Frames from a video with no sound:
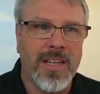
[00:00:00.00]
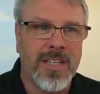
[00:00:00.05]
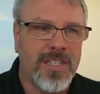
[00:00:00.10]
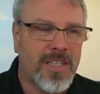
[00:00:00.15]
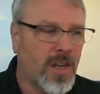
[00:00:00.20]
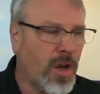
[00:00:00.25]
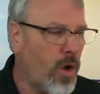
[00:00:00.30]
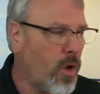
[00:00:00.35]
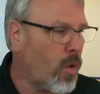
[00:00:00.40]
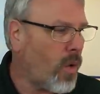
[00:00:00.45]

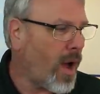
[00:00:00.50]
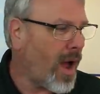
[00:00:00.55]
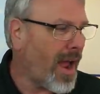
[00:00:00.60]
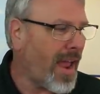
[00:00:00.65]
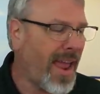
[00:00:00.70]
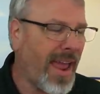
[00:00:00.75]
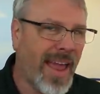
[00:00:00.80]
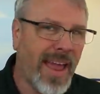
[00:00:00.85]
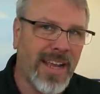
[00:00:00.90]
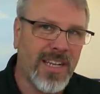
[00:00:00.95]
So
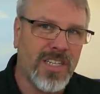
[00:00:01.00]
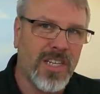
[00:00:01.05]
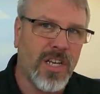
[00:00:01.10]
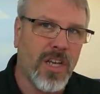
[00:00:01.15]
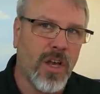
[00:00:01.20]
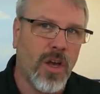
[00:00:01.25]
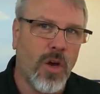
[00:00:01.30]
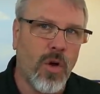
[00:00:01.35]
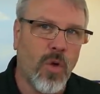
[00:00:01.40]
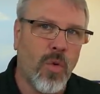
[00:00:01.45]
I had to
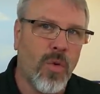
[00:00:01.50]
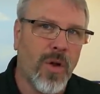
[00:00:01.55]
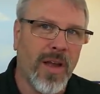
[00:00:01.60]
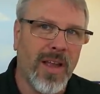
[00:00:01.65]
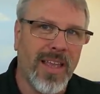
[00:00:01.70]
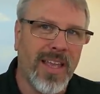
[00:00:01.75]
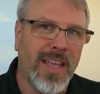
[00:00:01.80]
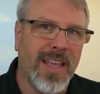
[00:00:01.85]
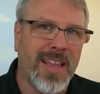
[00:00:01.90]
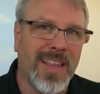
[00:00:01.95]

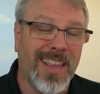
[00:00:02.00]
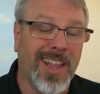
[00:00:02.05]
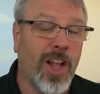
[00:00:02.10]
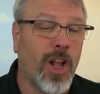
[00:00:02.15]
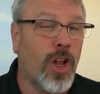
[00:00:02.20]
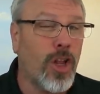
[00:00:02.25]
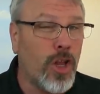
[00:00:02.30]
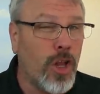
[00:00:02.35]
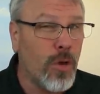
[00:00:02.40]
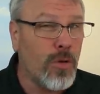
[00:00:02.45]
go get the
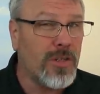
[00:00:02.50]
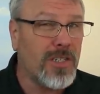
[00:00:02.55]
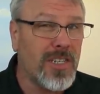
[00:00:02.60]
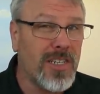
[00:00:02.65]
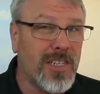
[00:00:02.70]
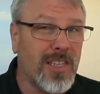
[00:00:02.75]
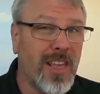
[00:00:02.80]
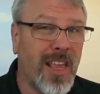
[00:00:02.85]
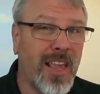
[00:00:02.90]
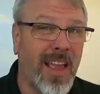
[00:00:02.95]

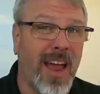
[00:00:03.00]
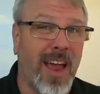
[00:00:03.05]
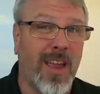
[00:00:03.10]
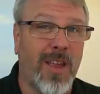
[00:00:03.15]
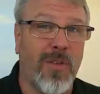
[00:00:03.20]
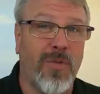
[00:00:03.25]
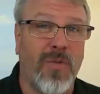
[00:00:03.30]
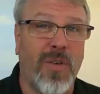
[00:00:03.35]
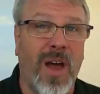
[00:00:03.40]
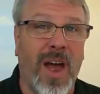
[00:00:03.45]
closest thing I
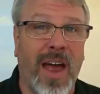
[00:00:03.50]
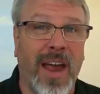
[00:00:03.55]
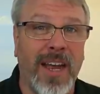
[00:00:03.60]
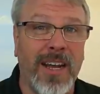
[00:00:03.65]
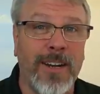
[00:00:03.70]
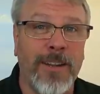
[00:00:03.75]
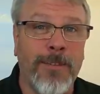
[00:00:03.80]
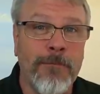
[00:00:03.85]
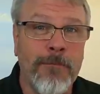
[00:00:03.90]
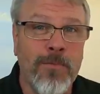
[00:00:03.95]
could
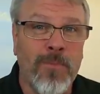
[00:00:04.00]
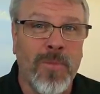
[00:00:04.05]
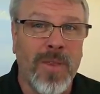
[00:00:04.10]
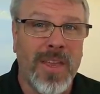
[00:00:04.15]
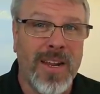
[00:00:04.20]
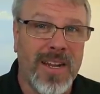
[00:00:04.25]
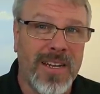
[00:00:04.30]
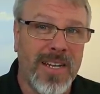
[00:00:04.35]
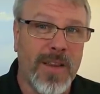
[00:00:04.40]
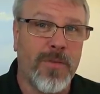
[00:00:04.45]
find
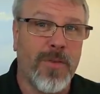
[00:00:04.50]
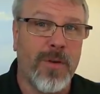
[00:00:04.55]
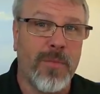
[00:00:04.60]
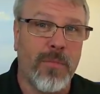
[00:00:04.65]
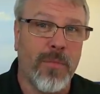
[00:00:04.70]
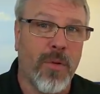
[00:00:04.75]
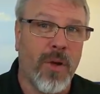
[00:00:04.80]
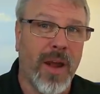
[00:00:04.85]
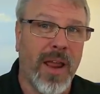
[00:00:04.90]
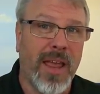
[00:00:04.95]
in a
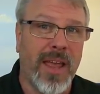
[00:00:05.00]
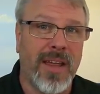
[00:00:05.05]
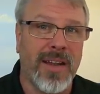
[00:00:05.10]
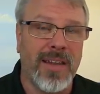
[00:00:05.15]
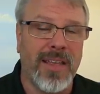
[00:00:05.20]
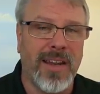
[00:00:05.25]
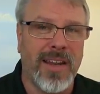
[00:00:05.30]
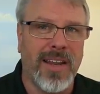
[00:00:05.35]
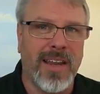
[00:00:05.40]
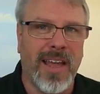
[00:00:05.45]
different
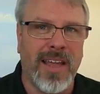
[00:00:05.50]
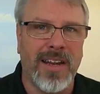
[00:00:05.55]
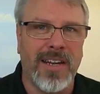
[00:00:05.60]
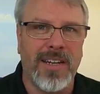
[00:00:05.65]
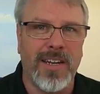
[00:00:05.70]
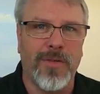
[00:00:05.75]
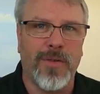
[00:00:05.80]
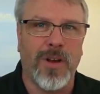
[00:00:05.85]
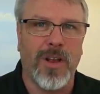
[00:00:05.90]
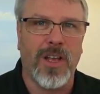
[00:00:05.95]
brand and a
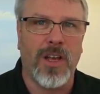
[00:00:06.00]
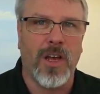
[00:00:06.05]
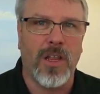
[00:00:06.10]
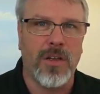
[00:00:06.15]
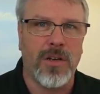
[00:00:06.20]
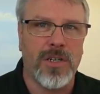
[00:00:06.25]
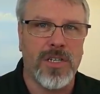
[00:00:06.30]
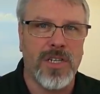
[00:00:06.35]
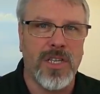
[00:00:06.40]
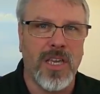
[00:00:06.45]
different
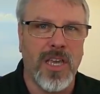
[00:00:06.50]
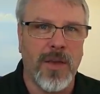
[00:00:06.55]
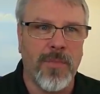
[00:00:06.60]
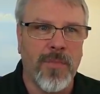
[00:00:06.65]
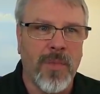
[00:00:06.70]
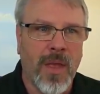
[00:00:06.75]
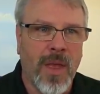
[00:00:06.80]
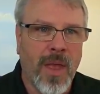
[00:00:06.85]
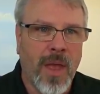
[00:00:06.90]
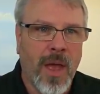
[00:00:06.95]
color
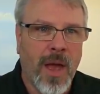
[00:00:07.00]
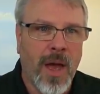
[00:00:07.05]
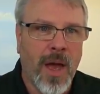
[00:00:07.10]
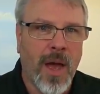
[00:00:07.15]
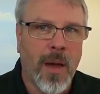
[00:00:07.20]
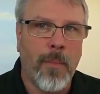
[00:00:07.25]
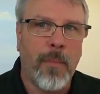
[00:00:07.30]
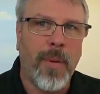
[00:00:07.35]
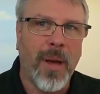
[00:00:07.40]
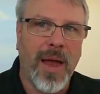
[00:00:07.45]
scheme.
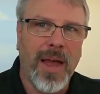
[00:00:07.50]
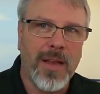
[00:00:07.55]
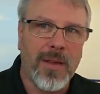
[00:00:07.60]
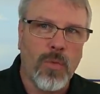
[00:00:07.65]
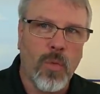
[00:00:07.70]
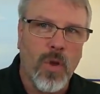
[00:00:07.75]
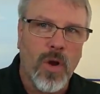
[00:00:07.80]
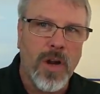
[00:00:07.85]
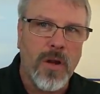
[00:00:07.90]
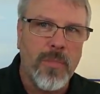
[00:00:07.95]

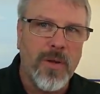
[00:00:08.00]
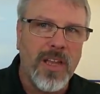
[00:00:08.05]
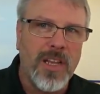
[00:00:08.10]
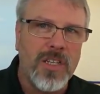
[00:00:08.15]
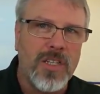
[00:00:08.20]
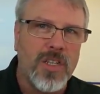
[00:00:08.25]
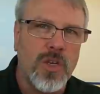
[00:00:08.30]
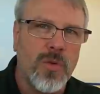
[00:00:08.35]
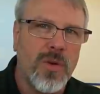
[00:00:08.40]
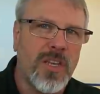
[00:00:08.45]
But we're going to be
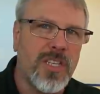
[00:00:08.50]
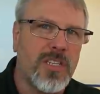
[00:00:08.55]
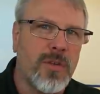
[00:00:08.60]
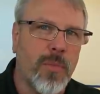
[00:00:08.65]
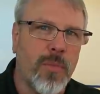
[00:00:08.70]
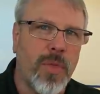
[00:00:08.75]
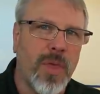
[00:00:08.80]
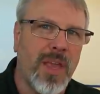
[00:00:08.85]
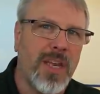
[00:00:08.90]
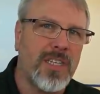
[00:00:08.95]
doing
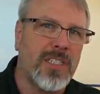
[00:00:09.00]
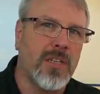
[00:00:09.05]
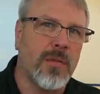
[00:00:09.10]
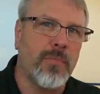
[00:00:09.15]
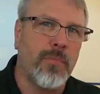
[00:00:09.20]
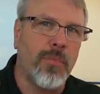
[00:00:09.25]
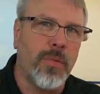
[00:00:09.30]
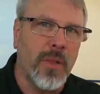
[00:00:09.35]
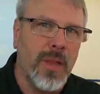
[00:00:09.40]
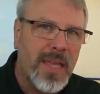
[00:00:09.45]
some things to
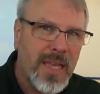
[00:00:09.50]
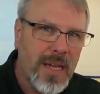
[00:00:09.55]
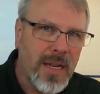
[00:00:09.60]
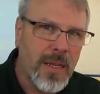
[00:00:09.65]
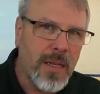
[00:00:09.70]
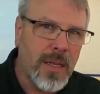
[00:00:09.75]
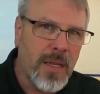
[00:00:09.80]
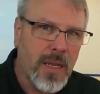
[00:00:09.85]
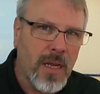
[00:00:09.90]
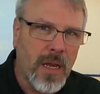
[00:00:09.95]

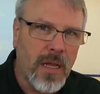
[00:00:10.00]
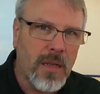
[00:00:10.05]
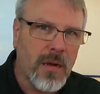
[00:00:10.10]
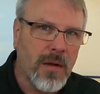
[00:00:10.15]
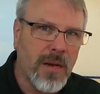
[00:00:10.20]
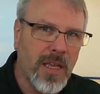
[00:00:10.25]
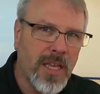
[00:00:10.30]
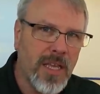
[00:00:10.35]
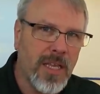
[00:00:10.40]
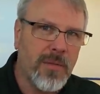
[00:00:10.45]
blend the
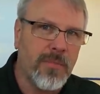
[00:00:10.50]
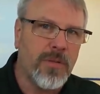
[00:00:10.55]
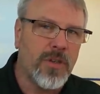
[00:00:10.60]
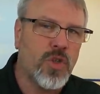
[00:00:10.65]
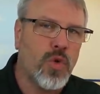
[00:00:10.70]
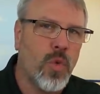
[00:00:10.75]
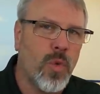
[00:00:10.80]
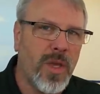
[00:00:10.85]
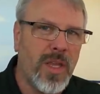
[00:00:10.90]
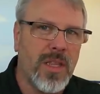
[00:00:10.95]
color in
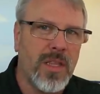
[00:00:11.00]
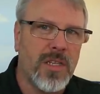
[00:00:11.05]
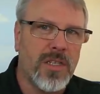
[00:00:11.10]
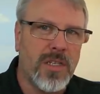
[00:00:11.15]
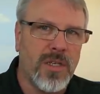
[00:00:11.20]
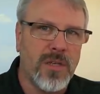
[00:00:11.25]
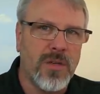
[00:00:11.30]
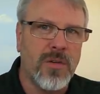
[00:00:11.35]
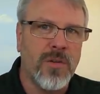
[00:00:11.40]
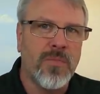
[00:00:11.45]
between the
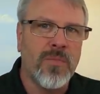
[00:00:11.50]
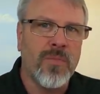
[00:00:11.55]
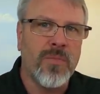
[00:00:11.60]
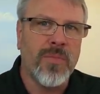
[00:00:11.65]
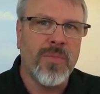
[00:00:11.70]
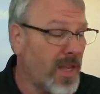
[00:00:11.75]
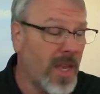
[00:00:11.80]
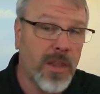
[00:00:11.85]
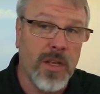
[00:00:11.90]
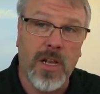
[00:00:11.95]
two.
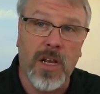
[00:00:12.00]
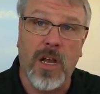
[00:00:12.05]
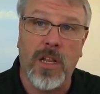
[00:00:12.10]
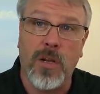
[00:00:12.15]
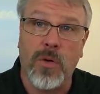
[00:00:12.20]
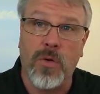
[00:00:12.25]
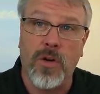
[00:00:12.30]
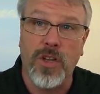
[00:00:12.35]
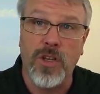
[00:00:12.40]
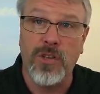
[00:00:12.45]
The other
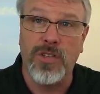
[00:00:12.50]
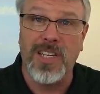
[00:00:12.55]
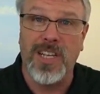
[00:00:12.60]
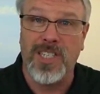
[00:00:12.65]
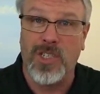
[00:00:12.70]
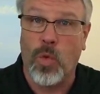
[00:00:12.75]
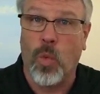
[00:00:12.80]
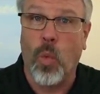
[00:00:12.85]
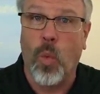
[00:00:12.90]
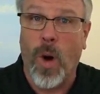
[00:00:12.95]
color we're using
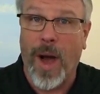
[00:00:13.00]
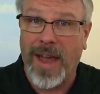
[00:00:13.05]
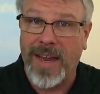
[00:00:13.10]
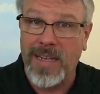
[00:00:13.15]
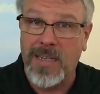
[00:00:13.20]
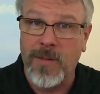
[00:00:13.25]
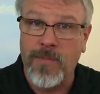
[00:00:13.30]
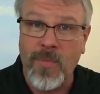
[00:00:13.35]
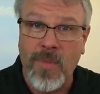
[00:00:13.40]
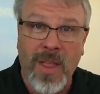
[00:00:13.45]
is a
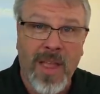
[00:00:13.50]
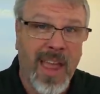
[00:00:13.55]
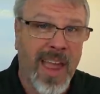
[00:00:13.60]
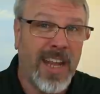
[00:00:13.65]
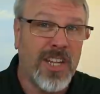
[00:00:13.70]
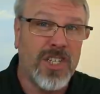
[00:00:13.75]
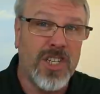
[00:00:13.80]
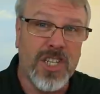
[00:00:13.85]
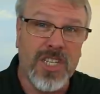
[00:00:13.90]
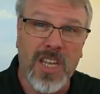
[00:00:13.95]
white,
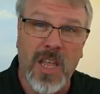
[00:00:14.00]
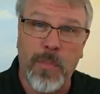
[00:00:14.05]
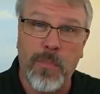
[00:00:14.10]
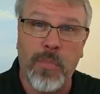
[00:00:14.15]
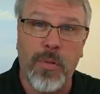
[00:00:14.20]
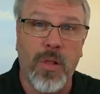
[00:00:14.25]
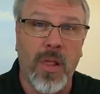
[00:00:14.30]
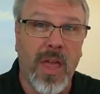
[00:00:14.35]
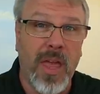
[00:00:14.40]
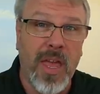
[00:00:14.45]
and just a
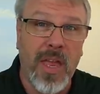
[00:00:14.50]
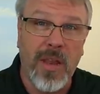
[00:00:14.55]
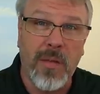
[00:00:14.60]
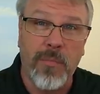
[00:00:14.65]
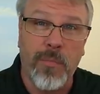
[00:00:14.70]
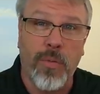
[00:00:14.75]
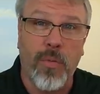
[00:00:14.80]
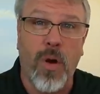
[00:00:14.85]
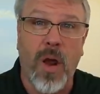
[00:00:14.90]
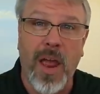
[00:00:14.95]

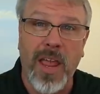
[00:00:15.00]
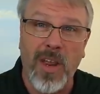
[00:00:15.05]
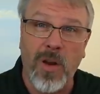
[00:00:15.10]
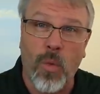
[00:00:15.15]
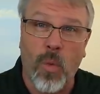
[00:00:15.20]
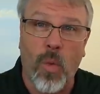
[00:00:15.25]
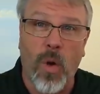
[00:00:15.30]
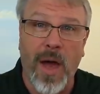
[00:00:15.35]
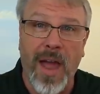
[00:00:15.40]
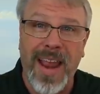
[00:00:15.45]
plain
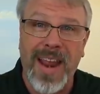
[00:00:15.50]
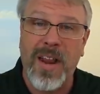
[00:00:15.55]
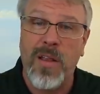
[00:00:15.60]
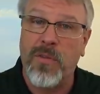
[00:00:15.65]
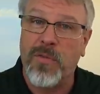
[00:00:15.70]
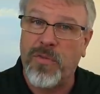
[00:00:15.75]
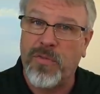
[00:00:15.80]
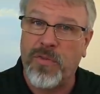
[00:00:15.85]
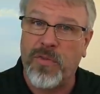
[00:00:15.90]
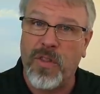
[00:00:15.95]
bright white
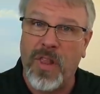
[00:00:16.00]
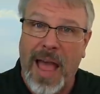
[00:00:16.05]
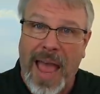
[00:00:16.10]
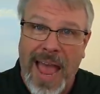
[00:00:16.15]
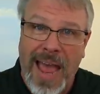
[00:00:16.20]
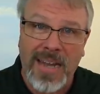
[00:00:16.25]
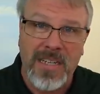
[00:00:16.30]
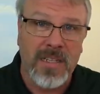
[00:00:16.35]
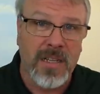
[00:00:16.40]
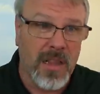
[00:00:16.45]

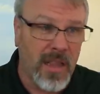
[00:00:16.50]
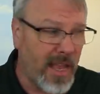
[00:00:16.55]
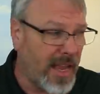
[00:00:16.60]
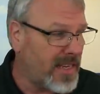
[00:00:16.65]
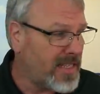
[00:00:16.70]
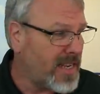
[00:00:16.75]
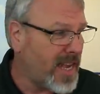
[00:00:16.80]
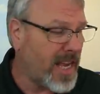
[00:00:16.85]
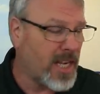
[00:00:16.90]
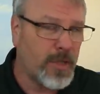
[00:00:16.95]
flat
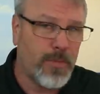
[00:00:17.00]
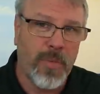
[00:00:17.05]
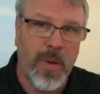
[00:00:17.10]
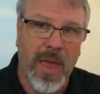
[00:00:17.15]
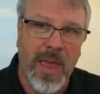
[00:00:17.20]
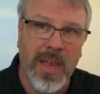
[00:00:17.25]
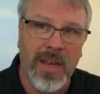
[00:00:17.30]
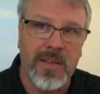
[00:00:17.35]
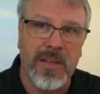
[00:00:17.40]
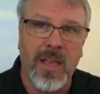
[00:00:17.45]
latex
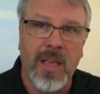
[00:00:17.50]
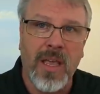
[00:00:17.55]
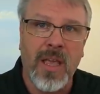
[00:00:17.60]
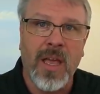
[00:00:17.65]
paint